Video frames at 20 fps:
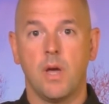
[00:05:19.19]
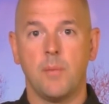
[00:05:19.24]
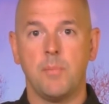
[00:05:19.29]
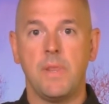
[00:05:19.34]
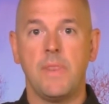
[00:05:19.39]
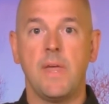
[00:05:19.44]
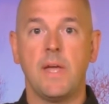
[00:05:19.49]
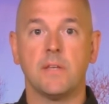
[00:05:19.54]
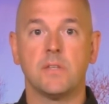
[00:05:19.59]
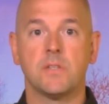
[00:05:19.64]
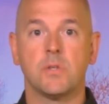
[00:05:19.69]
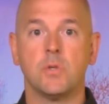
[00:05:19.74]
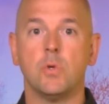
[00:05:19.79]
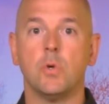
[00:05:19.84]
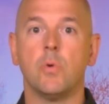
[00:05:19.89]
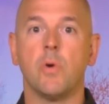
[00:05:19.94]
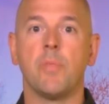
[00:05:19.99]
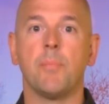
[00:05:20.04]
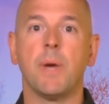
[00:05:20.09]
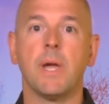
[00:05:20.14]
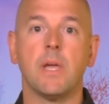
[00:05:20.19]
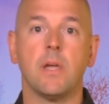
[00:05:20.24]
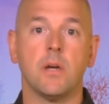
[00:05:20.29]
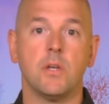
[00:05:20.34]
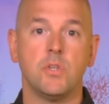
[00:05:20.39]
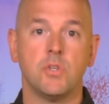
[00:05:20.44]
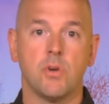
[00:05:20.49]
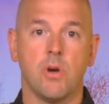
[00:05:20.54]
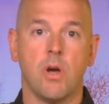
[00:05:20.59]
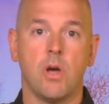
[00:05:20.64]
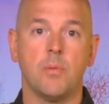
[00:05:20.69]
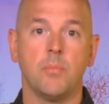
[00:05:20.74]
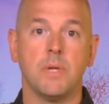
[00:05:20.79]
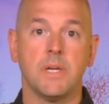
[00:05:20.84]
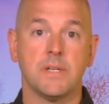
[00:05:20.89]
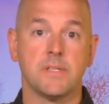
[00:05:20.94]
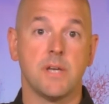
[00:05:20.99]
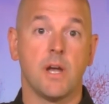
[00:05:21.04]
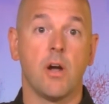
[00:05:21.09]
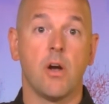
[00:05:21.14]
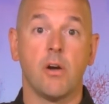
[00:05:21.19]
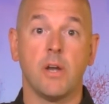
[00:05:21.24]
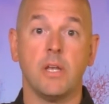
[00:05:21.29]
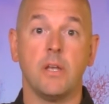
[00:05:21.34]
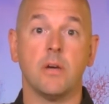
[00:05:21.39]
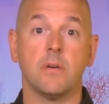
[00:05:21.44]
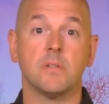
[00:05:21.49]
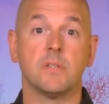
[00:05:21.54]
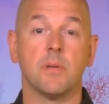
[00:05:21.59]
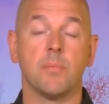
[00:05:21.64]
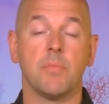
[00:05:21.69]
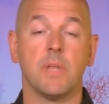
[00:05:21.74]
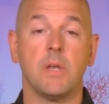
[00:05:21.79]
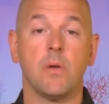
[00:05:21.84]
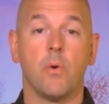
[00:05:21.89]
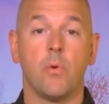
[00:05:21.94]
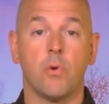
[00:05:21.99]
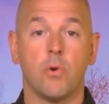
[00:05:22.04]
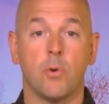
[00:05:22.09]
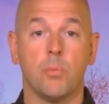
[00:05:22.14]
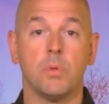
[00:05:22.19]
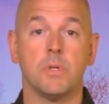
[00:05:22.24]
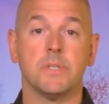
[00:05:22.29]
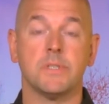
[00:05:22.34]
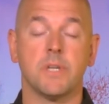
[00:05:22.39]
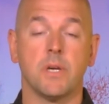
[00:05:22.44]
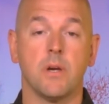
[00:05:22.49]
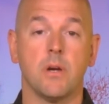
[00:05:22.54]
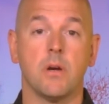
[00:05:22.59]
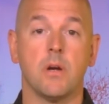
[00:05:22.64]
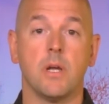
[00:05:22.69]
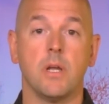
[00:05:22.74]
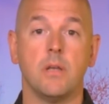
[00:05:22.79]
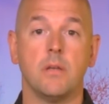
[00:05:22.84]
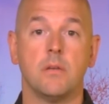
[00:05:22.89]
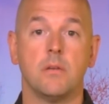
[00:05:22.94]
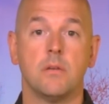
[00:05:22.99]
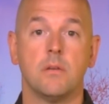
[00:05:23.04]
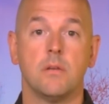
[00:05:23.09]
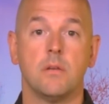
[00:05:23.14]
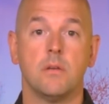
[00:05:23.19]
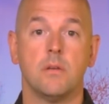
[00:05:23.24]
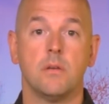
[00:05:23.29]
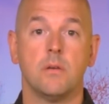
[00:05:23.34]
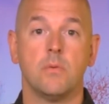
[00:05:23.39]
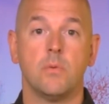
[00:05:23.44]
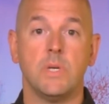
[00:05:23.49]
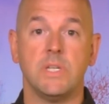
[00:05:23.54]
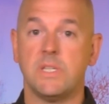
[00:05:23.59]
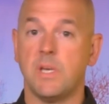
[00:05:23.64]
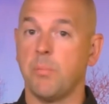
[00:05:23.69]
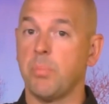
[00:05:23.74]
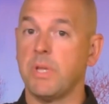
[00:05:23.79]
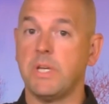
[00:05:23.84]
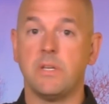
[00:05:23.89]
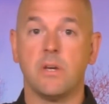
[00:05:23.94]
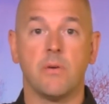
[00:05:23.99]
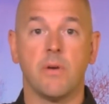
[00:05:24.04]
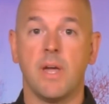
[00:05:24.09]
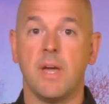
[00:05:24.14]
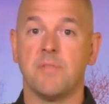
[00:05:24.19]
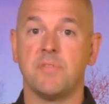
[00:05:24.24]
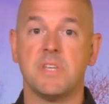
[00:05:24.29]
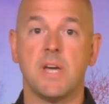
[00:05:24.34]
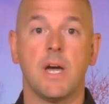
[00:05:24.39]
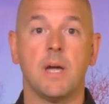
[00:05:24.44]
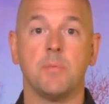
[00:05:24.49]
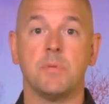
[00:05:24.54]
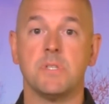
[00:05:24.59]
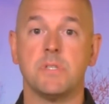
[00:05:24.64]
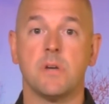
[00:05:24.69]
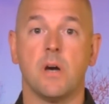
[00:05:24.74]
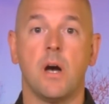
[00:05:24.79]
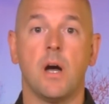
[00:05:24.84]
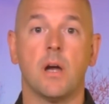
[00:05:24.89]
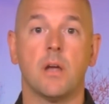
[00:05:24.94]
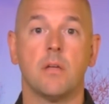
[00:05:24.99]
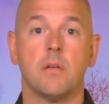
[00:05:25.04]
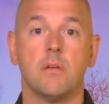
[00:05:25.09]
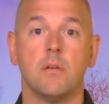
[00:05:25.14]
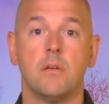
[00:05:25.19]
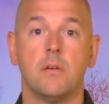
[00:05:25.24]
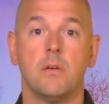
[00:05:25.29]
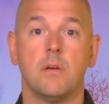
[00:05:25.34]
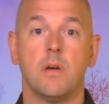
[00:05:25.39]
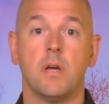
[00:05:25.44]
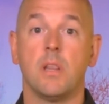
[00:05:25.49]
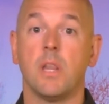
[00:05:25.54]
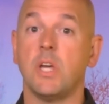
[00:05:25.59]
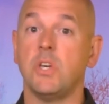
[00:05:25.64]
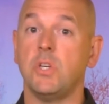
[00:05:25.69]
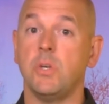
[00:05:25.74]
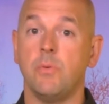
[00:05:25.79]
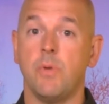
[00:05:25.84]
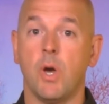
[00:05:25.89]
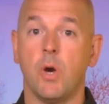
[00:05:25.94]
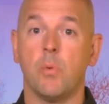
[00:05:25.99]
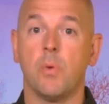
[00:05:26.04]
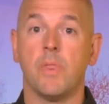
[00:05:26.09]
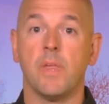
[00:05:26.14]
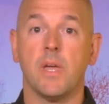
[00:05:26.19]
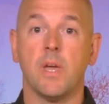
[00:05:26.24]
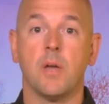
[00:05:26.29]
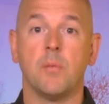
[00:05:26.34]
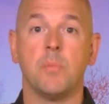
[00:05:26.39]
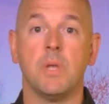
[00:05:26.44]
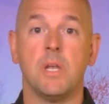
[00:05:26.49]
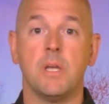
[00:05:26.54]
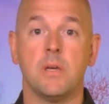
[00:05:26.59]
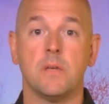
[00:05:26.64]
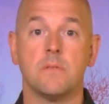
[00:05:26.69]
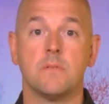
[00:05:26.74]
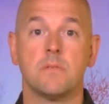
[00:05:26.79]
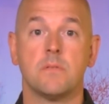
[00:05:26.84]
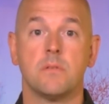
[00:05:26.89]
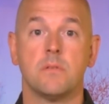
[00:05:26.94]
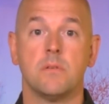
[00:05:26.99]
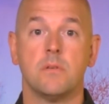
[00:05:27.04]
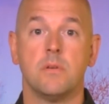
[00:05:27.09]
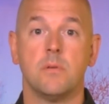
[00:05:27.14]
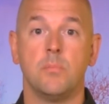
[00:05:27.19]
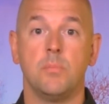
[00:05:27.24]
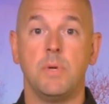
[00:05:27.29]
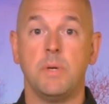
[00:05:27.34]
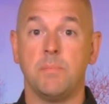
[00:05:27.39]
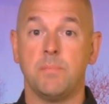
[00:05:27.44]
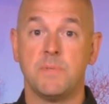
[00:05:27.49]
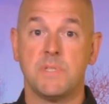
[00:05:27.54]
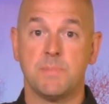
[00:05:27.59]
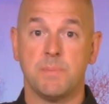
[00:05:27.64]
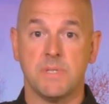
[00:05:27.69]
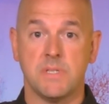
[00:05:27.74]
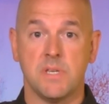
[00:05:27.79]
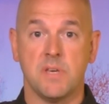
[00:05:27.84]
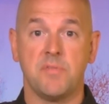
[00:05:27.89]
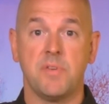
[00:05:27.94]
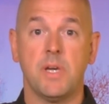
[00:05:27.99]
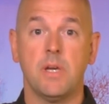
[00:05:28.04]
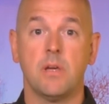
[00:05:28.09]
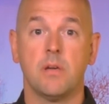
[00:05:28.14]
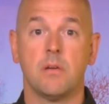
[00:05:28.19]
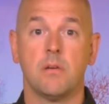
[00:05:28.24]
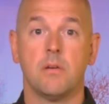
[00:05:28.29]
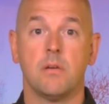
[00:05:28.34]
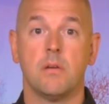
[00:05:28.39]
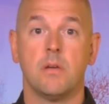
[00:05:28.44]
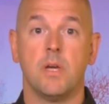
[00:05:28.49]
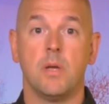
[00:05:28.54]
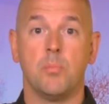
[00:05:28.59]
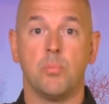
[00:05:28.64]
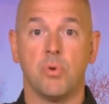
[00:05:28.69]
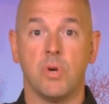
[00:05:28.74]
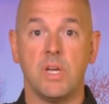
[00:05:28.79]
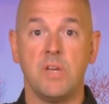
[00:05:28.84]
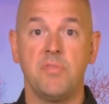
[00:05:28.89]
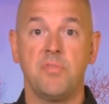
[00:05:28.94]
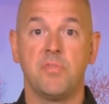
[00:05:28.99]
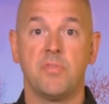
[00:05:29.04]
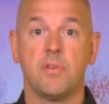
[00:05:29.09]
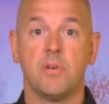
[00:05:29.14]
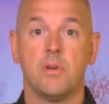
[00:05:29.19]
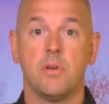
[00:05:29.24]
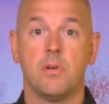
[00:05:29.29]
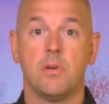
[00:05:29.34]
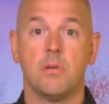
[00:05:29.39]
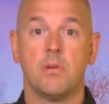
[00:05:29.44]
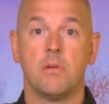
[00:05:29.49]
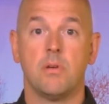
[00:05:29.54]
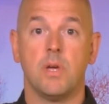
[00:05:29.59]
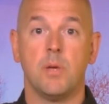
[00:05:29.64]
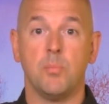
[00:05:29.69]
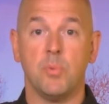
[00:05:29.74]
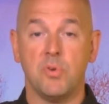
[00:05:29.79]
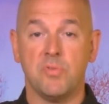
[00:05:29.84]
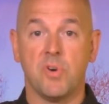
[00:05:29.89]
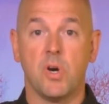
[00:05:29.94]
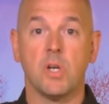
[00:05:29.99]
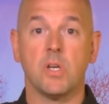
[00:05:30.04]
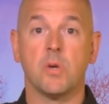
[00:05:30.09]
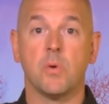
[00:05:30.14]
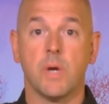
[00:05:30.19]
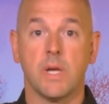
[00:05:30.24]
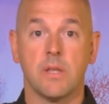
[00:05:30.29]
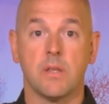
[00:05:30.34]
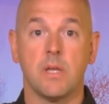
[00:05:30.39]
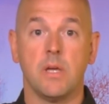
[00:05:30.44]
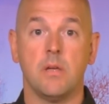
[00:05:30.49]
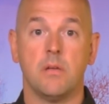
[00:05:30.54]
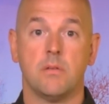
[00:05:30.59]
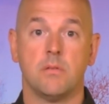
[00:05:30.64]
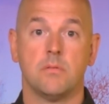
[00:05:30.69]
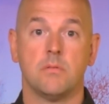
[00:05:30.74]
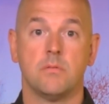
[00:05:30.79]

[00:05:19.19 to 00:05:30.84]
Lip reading: I'm in that school with my gun drawn because I already know something horrible is occurring. We simply don't have time to talk unless you know where the gunman is. Be specific and brief and move on quickly.